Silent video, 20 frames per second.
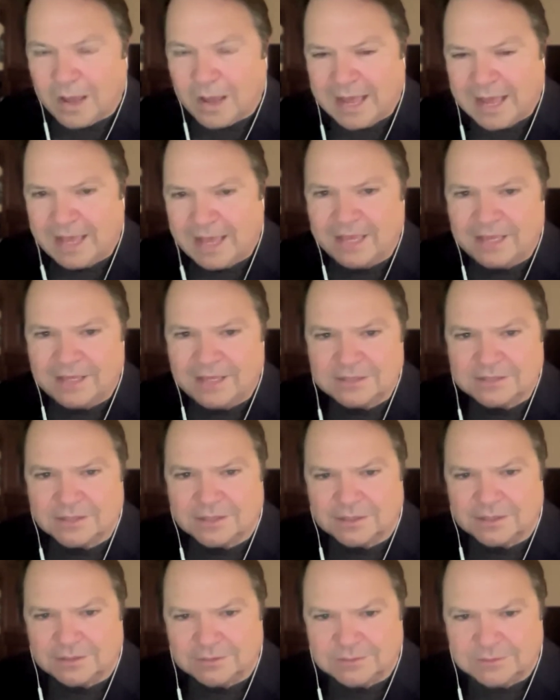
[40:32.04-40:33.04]

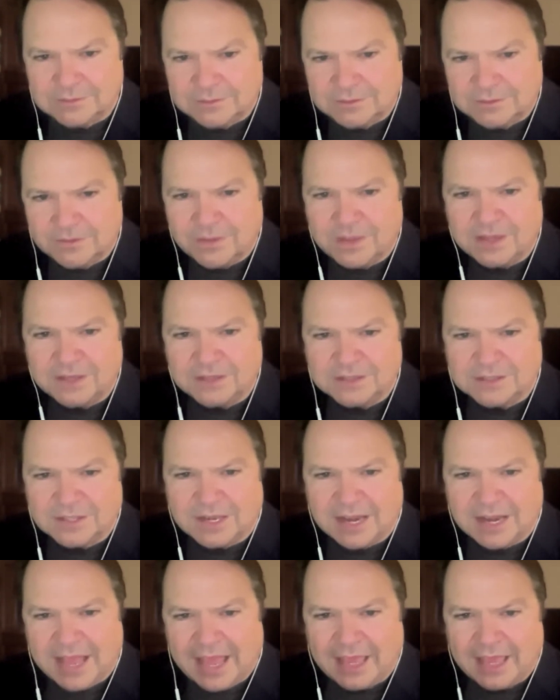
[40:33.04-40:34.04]
Y's and things
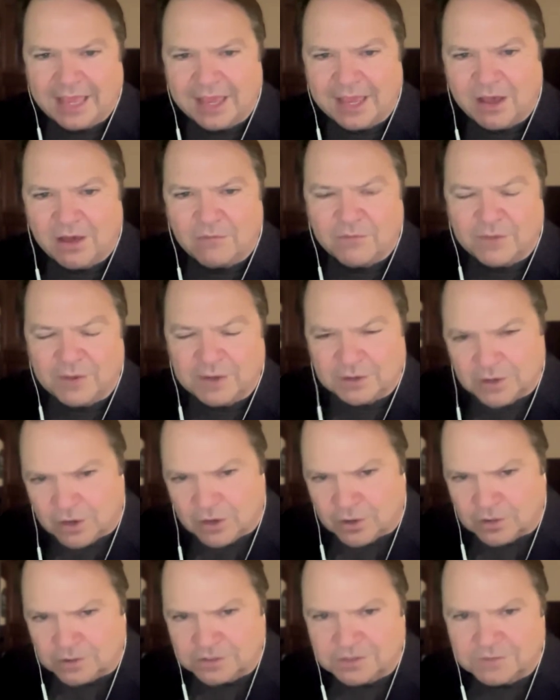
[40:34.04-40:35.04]
that hang off in
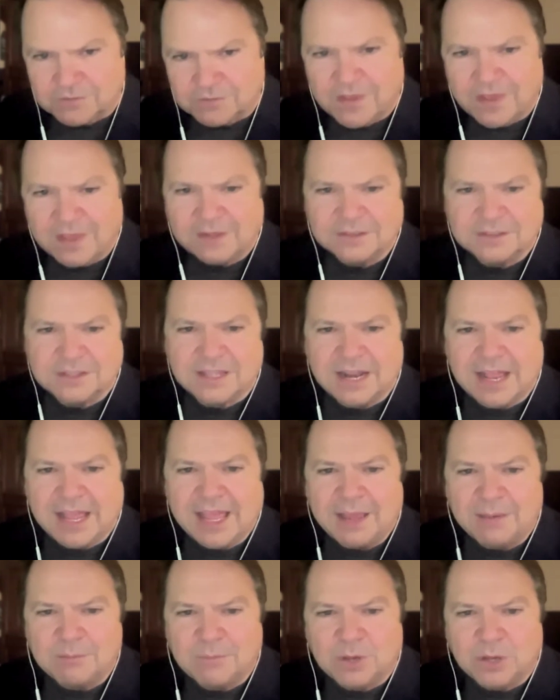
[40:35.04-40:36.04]
cursive, things that
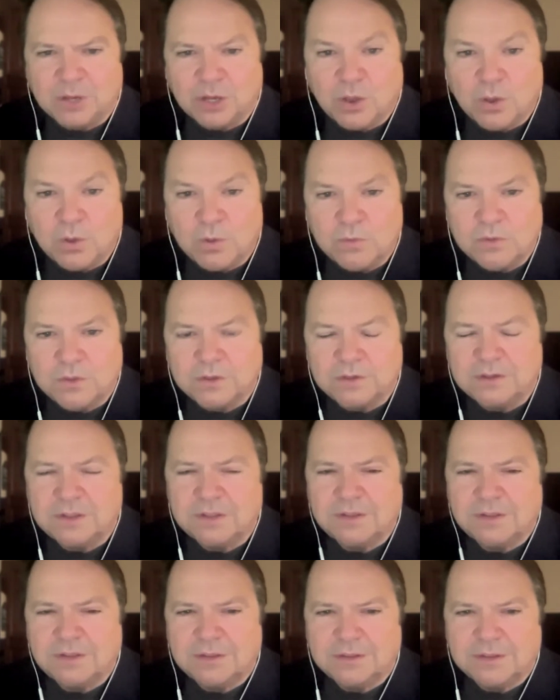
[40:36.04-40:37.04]
hang below the
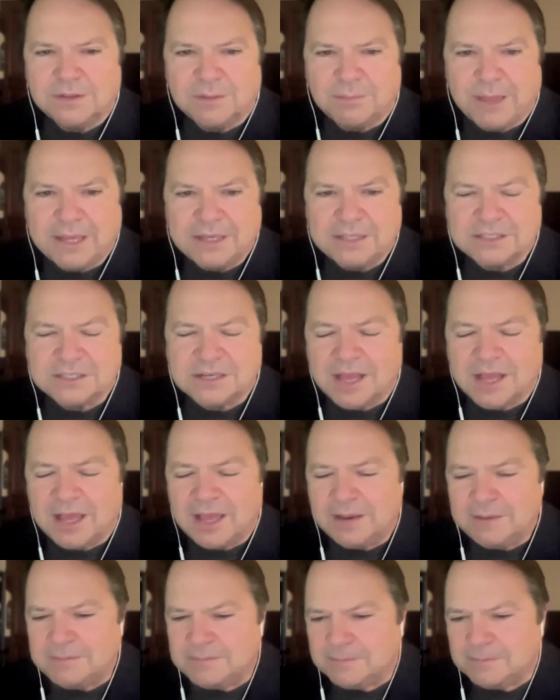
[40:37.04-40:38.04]

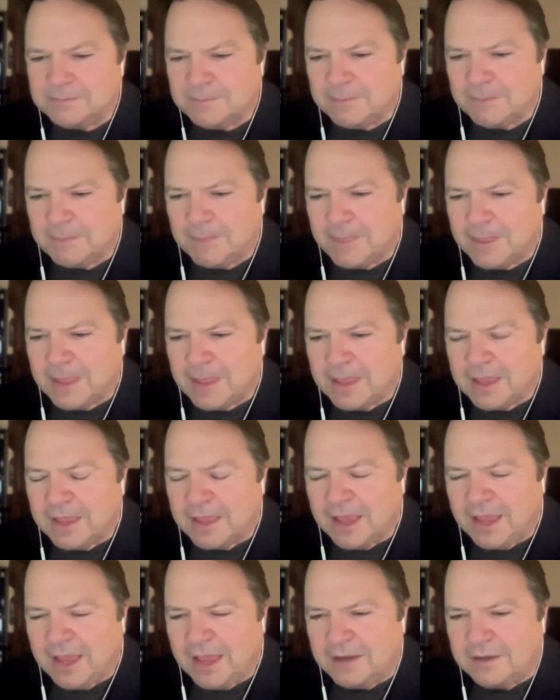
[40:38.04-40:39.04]
baseline.
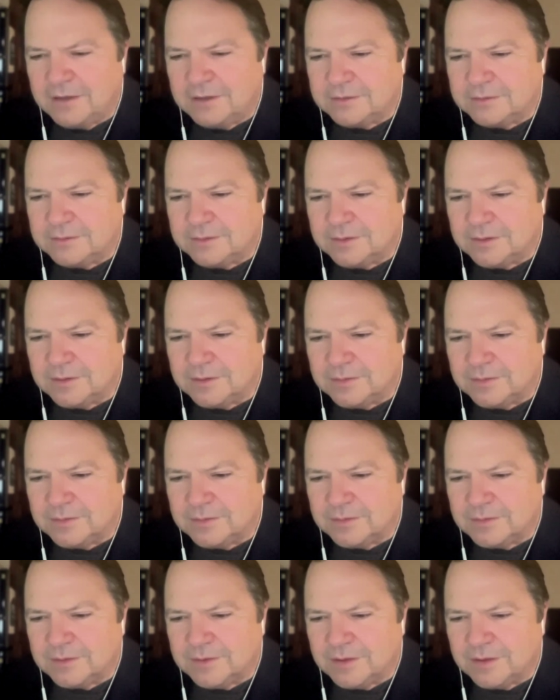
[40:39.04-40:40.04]
And
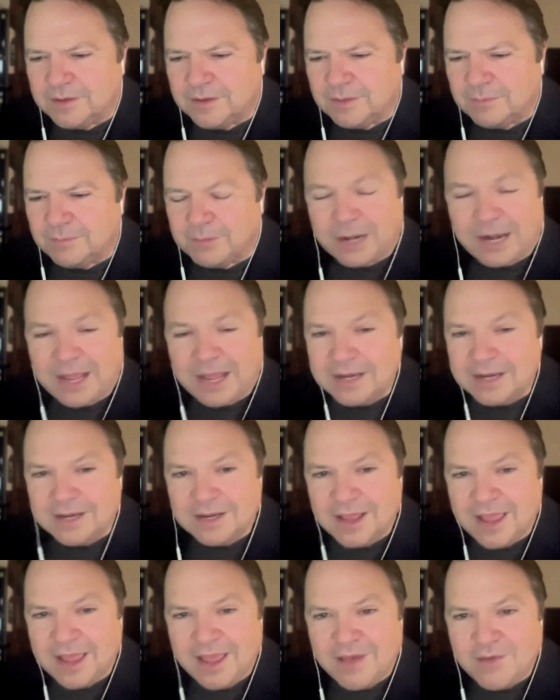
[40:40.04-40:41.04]
but I
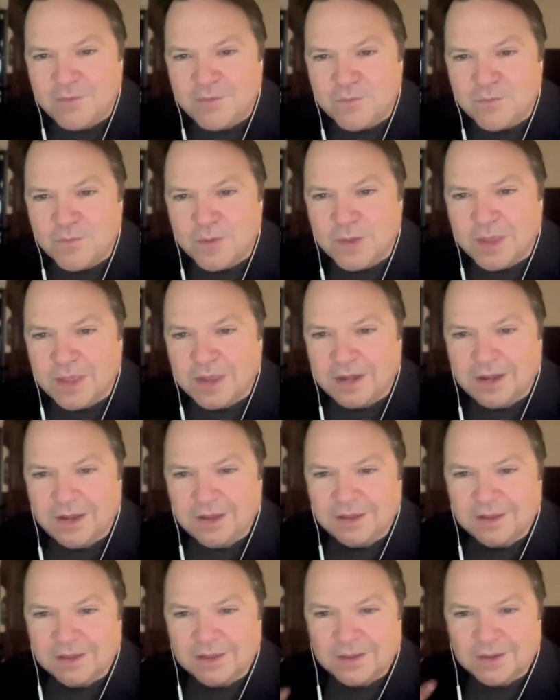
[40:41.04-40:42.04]
didn't have
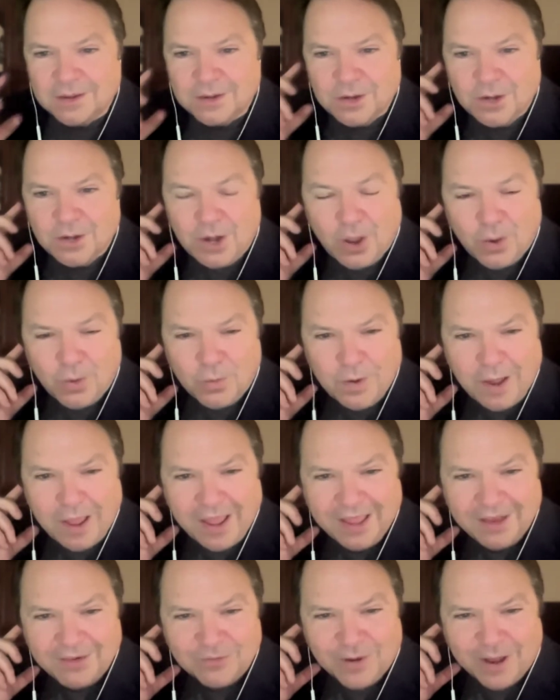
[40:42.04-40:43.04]
any known
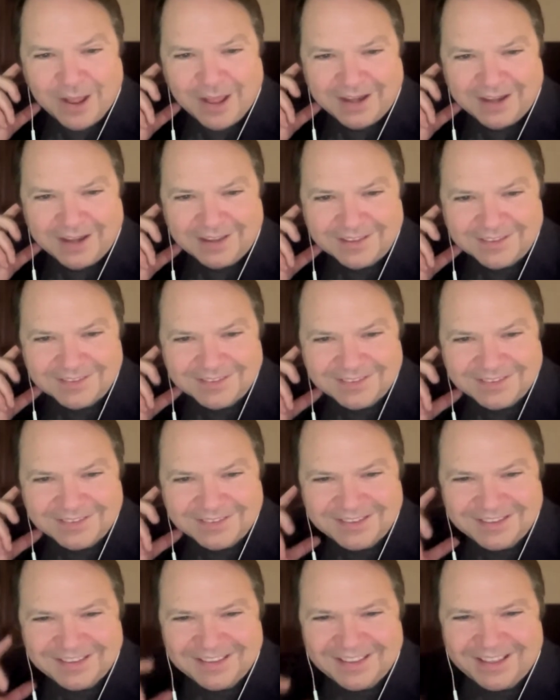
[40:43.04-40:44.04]
handwriting.
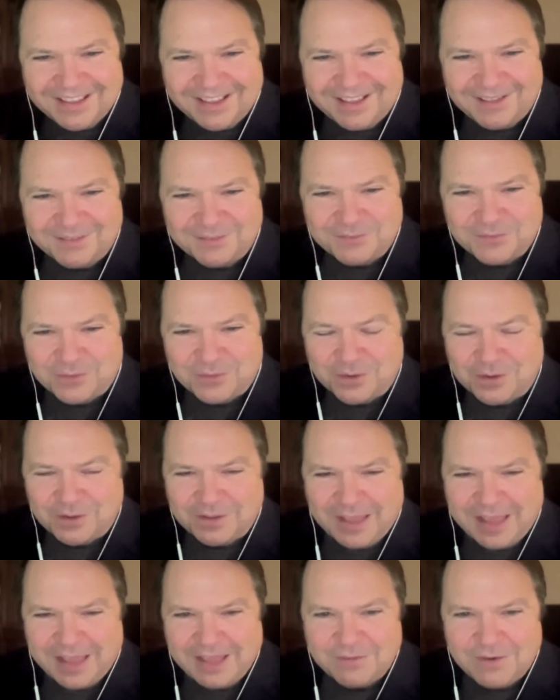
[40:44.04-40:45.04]
For
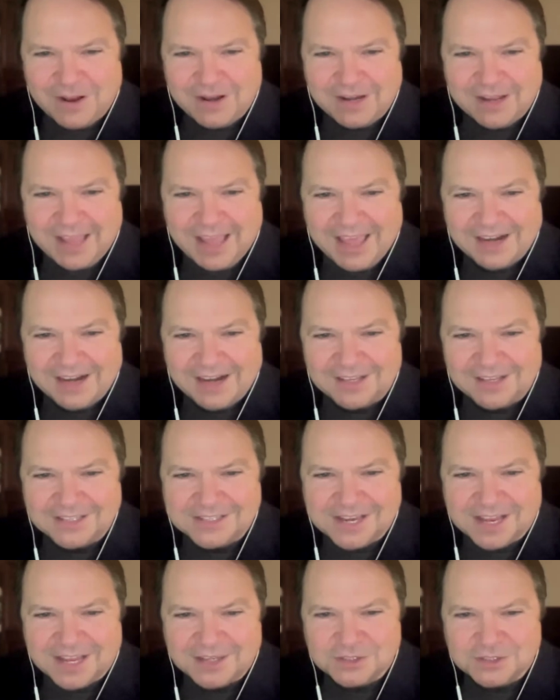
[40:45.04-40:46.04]
a handwriting
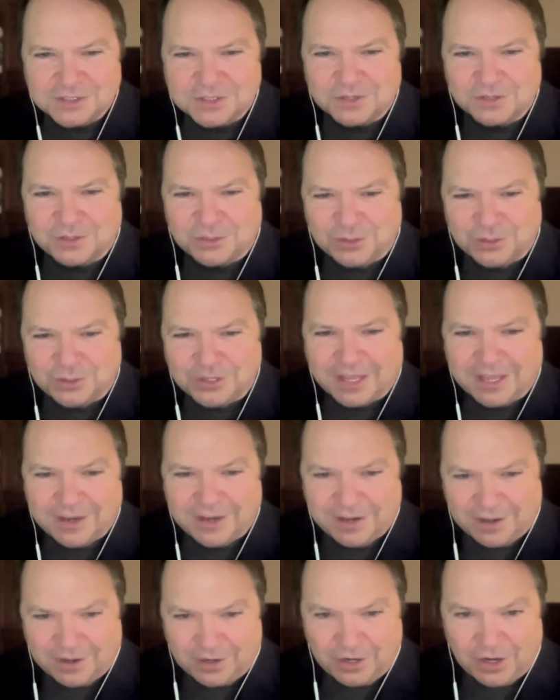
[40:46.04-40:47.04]
analyst has to look
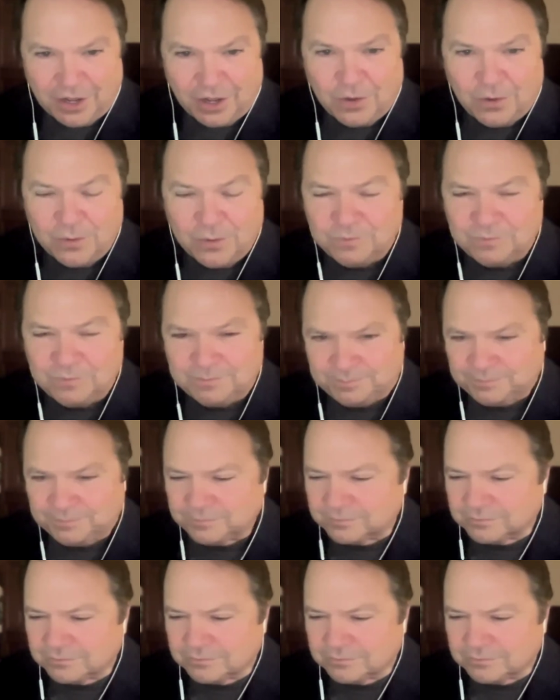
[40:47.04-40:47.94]
at a known